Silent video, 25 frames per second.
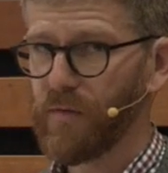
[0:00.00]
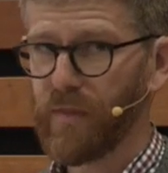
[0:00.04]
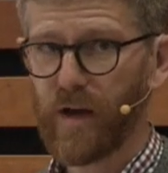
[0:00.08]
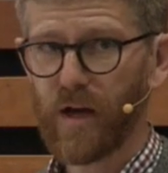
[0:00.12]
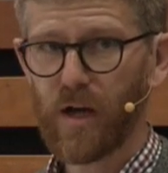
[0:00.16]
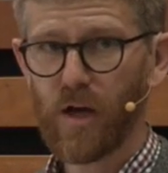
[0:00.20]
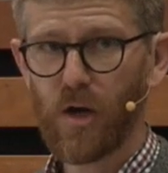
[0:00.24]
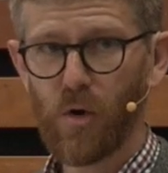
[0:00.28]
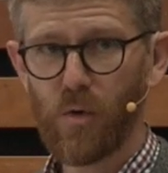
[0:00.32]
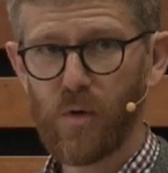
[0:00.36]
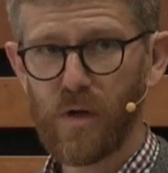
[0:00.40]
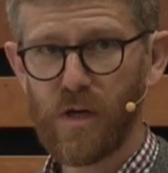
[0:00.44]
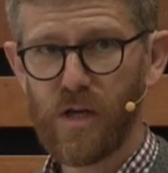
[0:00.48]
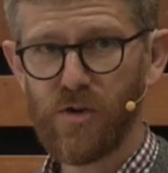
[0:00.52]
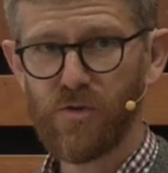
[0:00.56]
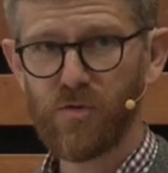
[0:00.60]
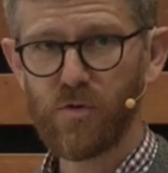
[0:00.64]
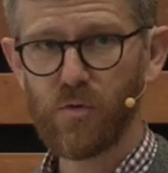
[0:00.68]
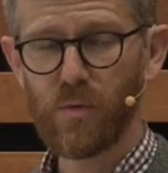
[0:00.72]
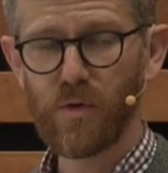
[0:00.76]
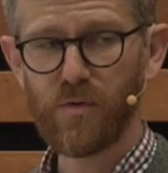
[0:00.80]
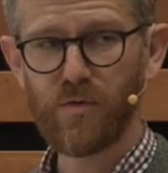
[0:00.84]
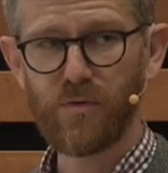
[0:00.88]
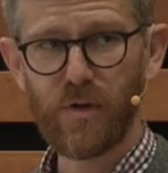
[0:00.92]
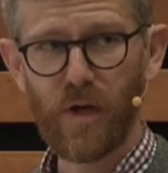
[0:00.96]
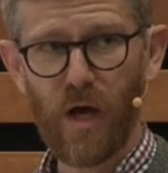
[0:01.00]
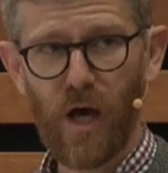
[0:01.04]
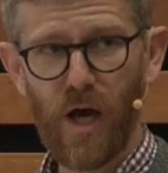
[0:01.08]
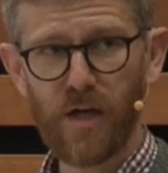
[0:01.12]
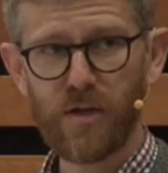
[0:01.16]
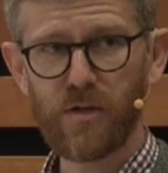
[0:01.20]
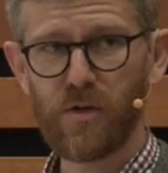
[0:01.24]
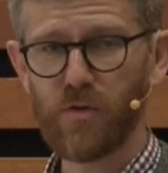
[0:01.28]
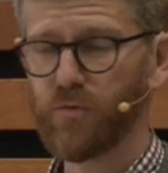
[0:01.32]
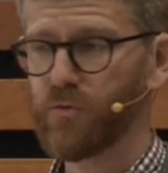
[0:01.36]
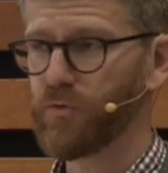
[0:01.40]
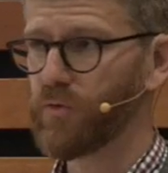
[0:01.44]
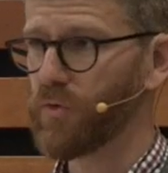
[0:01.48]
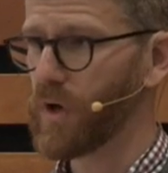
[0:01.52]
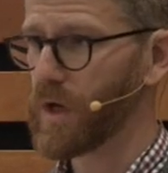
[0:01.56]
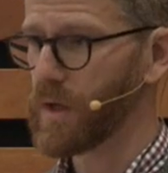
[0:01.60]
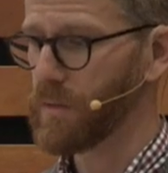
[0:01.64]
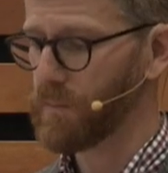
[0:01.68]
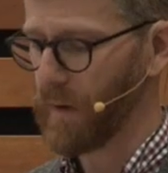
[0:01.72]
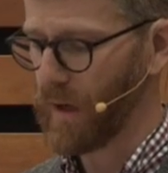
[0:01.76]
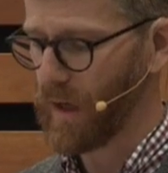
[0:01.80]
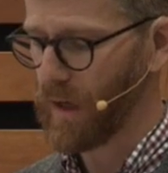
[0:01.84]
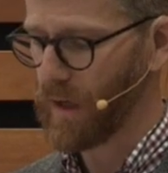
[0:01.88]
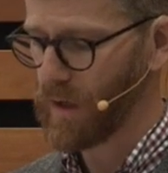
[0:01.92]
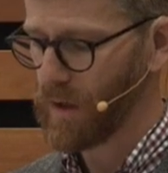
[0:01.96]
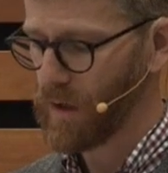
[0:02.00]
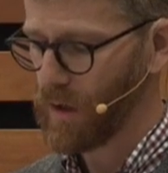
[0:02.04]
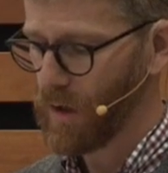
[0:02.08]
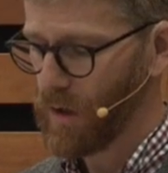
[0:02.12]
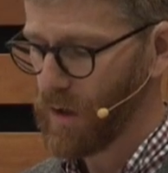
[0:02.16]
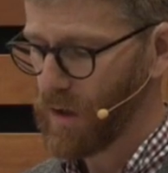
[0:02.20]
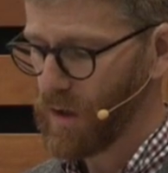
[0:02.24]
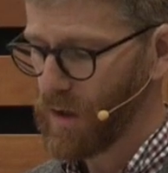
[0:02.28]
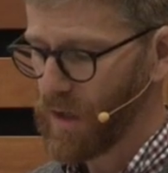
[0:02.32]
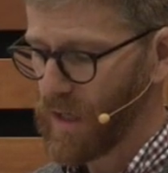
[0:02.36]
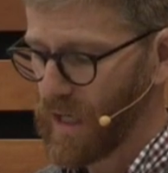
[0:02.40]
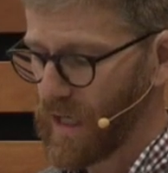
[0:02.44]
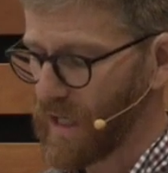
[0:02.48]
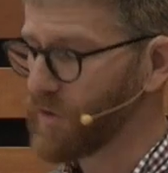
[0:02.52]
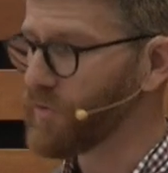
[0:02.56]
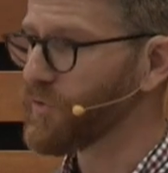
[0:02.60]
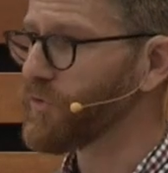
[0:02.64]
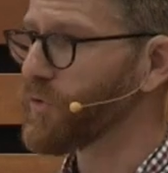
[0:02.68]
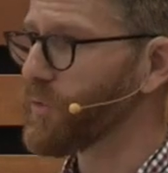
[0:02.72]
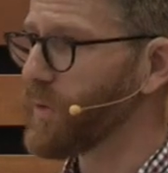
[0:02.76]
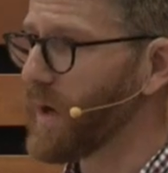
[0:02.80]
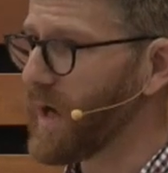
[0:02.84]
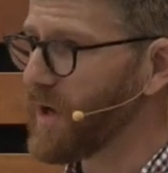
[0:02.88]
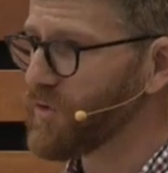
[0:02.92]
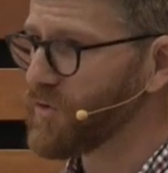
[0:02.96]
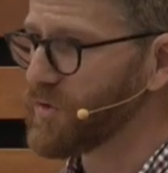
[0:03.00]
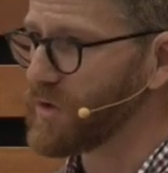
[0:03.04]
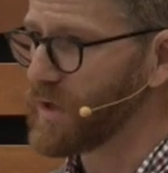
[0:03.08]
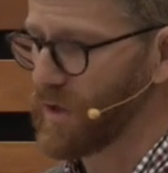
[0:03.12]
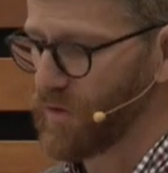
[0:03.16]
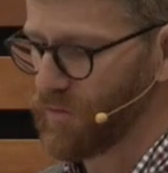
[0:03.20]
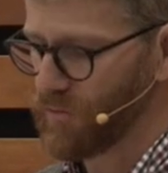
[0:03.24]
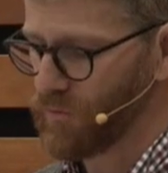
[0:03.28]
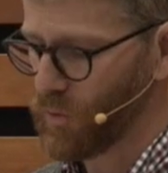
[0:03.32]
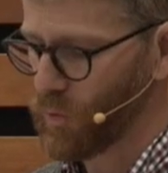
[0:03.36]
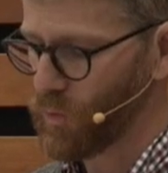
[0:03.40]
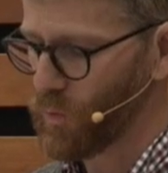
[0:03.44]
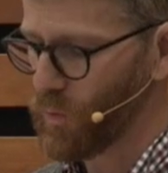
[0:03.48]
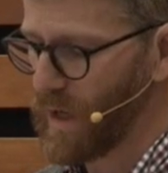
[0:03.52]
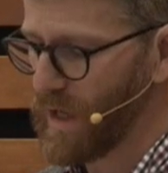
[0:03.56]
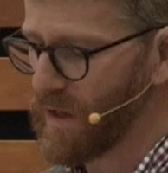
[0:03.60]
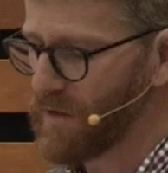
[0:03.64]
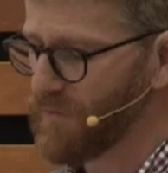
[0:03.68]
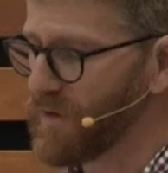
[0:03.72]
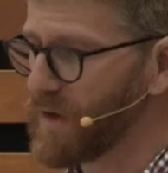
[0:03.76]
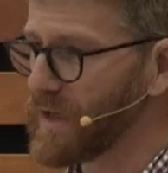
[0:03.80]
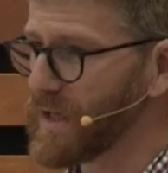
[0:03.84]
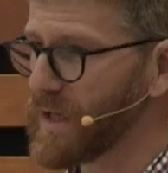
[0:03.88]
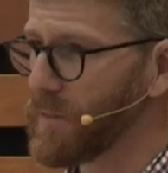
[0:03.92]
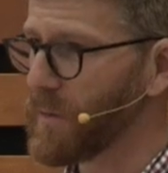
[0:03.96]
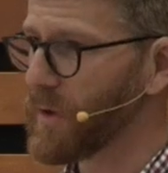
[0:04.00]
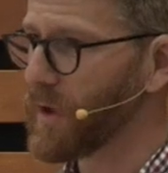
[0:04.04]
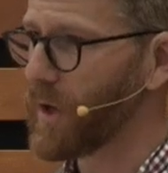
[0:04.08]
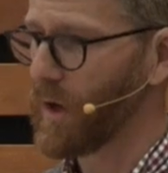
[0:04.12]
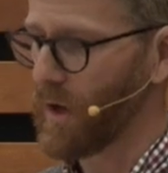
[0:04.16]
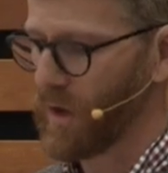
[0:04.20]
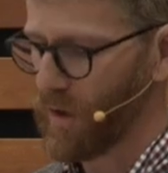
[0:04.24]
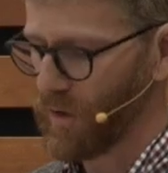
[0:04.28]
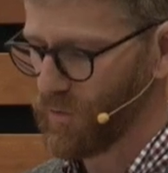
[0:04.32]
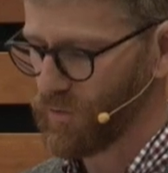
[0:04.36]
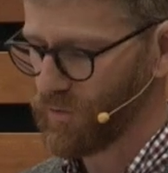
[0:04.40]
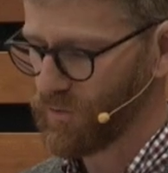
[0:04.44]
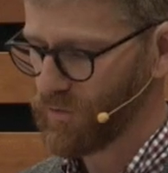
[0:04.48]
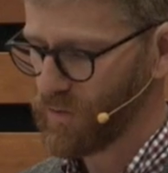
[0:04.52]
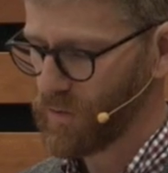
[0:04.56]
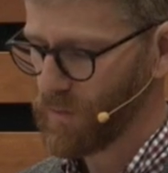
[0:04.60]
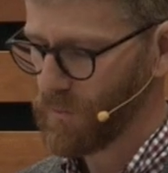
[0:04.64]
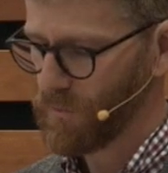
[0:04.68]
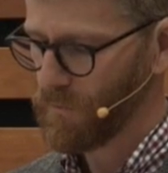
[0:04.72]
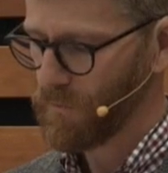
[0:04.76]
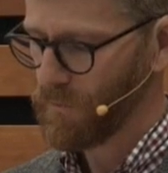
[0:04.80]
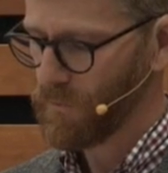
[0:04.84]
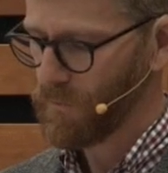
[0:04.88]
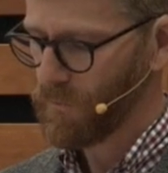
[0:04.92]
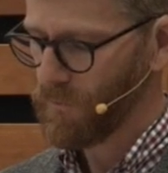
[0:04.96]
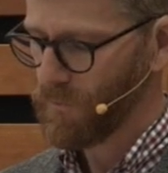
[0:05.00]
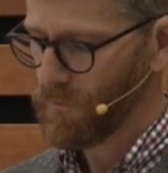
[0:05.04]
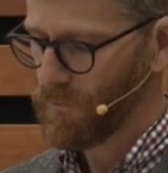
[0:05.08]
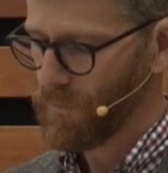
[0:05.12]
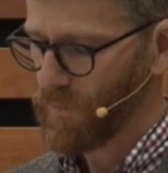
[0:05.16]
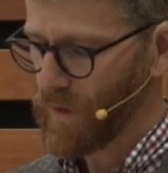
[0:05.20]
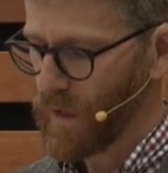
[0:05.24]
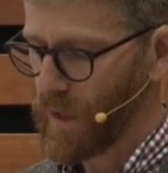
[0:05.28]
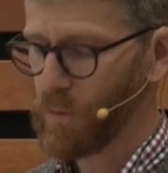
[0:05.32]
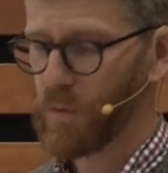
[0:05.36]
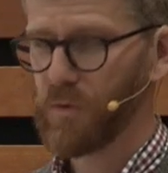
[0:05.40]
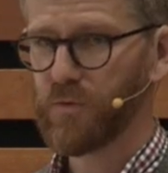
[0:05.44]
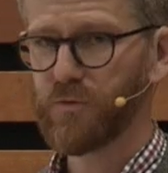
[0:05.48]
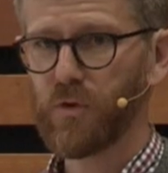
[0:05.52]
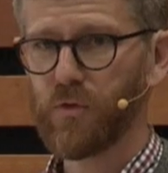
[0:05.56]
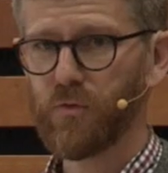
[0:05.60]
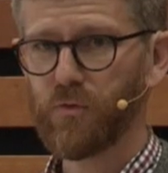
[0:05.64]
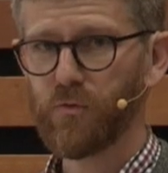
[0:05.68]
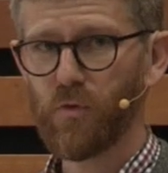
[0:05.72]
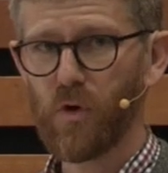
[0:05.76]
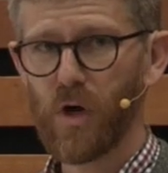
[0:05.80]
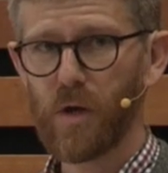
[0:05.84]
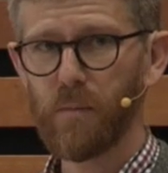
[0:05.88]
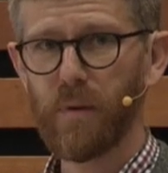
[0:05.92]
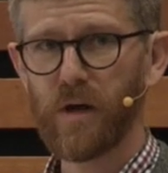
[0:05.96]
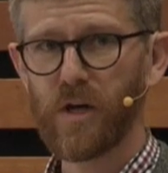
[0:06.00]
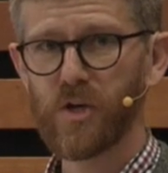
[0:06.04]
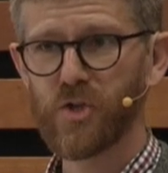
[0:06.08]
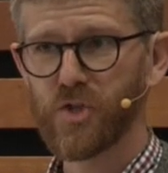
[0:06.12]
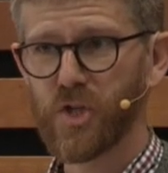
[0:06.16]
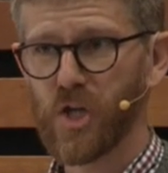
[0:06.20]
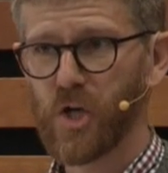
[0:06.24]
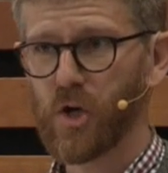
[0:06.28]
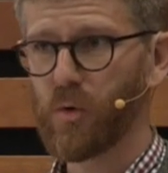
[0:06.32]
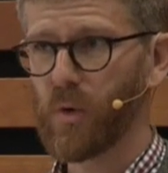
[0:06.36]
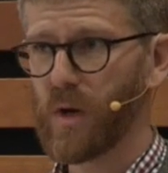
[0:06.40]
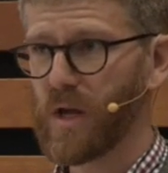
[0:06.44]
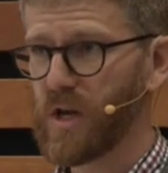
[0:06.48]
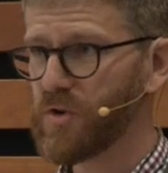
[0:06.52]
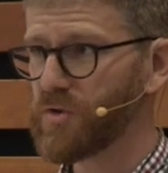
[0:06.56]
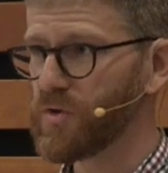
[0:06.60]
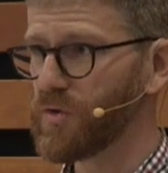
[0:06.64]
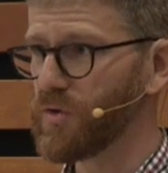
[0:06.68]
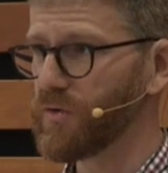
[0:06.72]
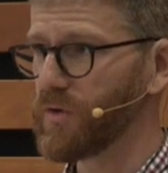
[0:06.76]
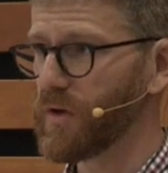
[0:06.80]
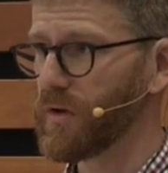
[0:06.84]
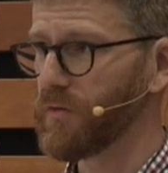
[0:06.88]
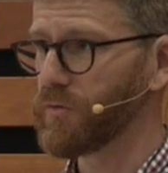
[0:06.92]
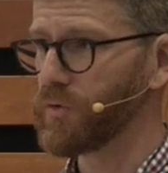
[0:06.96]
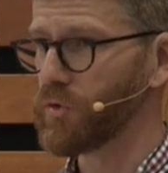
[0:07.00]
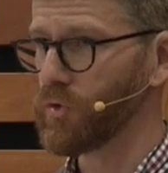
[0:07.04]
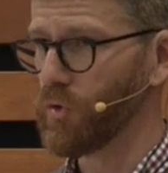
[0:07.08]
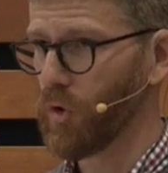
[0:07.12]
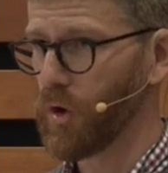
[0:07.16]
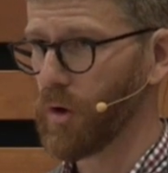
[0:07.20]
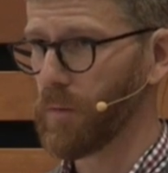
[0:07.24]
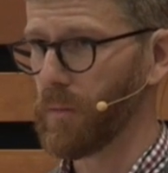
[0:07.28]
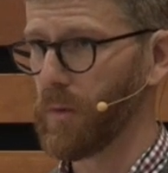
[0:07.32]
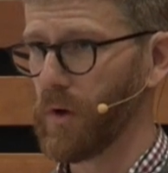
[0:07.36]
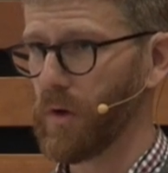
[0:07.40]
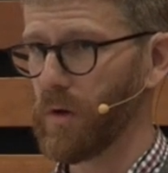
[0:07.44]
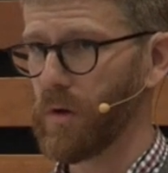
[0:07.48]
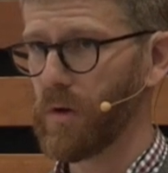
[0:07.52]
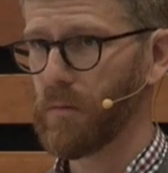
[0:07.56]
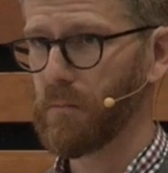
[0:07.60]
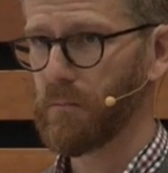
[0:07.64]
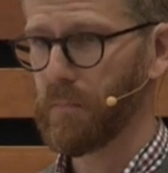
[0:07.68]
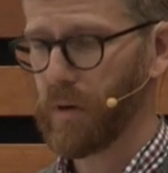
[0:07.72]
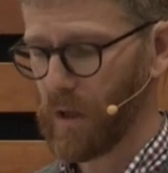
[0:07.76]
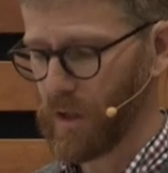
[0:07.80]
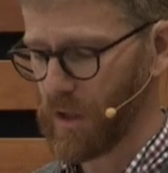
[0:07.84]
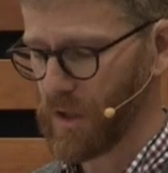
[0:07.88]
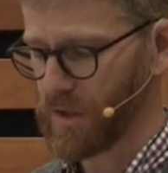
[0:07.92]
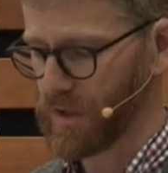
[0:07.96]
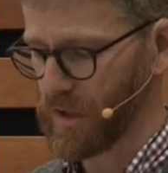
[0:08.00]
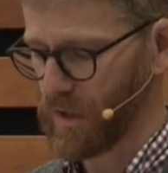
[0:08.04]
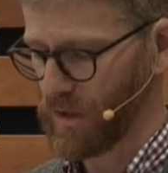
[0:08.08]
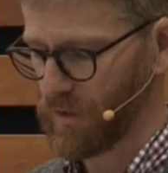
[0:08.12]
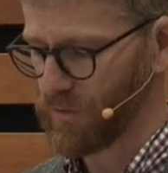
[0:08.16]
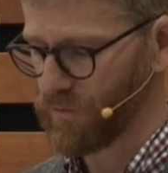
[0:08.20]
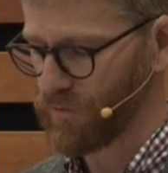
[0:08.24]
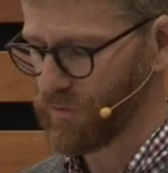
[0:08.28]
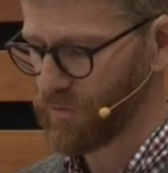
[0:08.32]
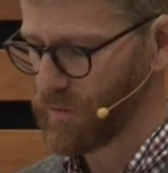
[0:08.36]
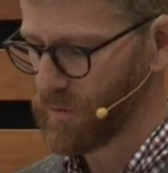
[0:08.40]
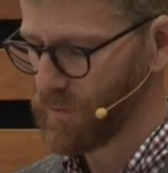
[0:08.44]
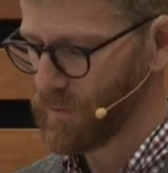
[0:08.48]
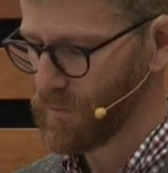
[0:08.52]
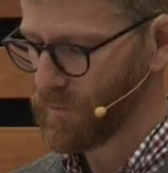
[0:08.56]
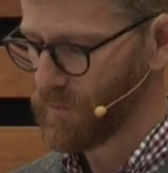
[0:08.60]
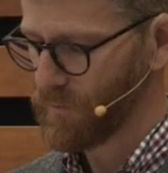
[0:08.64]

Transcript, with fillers: That cohesion was not destroyed by insurrectionists or raving demagogues. It was destroyed by generations of normal politics.